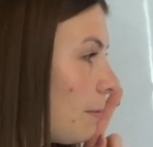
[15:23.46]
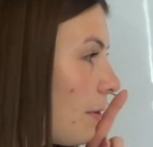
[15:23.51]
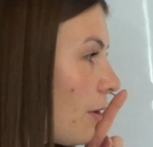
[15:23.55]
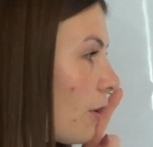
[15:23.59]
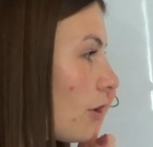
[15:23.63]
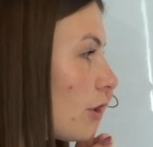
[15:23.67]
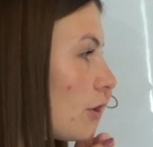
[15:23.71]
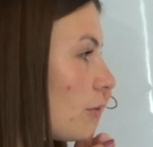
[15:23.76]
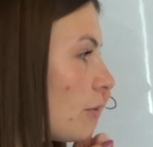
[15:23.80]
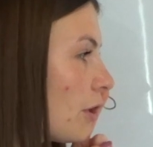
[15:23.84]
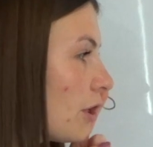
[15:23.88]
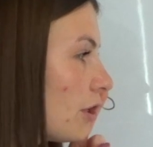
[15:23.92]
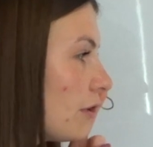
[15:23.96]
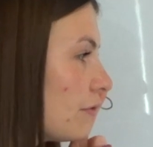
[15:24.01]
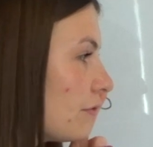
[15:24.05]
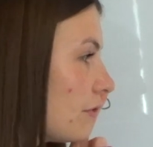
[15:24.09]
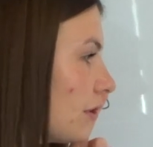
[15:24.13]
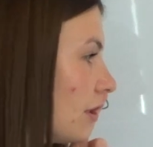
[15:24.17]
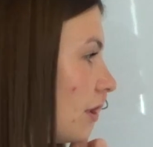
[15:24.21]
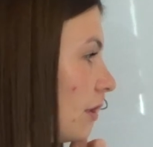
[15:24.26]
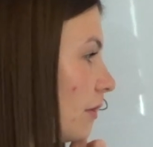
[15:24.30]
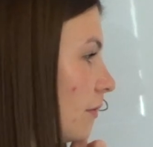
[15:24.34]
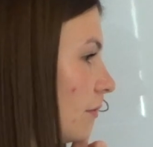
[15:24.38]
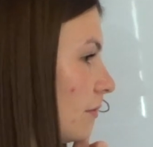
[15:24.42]
borrow one
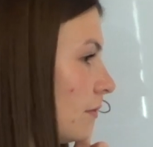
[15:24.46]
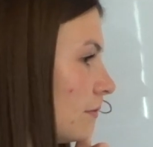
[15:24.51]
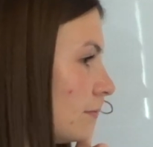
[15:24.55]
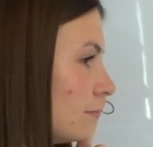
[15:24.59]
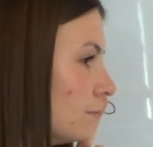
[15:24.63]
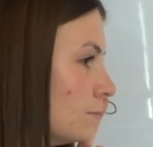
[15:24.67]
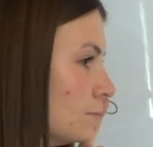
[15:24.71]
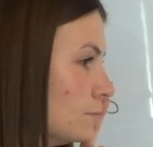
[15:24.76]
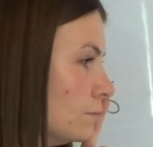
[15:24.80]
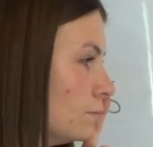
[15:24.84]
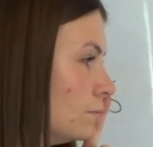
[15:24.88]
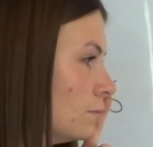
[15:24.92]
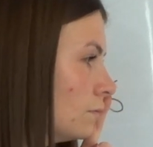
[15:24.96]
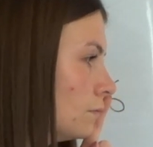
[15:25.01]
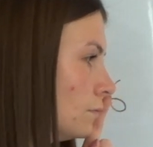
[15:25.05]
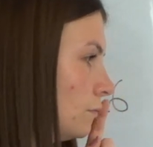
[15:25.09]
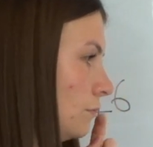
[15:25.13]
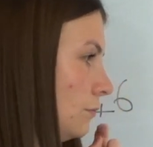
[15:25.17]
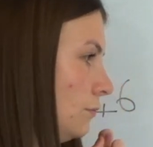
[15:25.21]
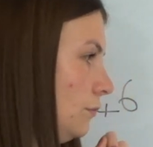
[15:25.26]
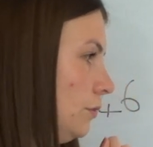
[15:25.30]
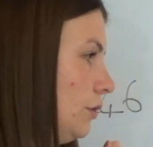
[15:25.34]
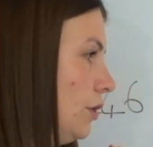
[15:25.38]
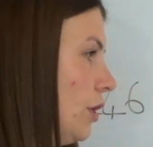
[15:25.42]
of you?
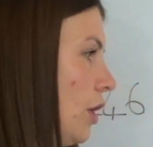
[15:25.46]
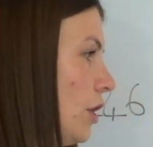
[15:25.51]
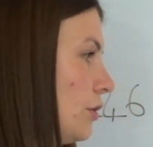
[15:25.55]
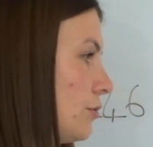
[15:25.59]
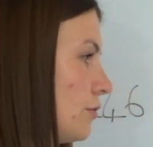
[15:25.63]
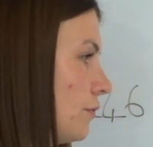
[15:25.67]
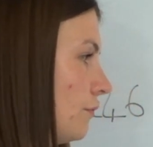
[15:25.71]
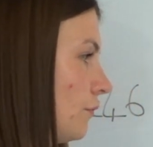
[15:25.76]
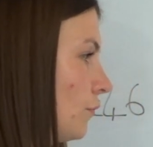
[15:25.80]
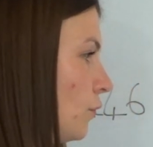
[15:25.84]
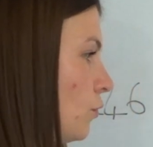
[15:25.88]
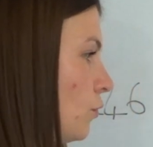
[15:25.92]
Yes, of